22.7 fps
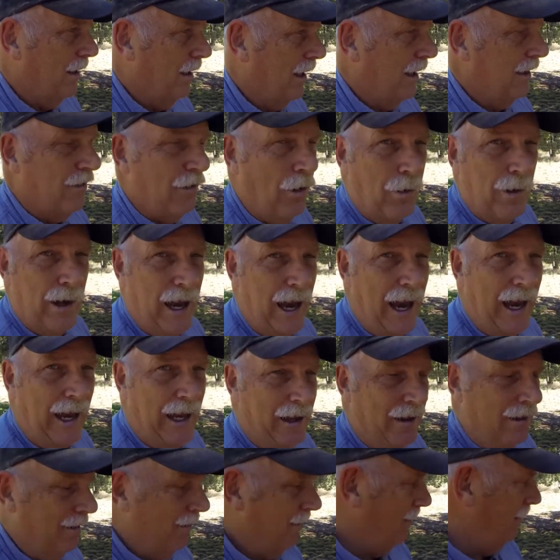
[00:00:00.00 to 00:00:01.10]
It's okay,
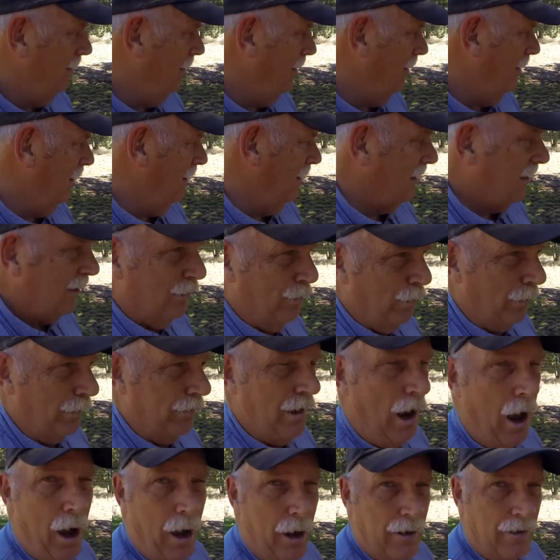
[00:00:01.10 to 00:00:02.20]
because we're
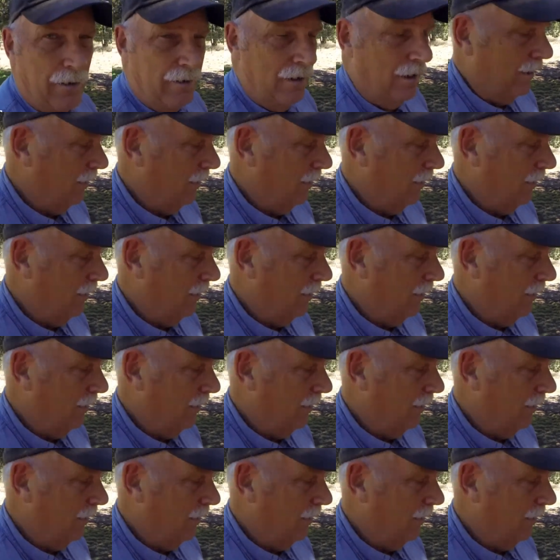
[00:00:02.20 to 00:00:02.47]
dogs.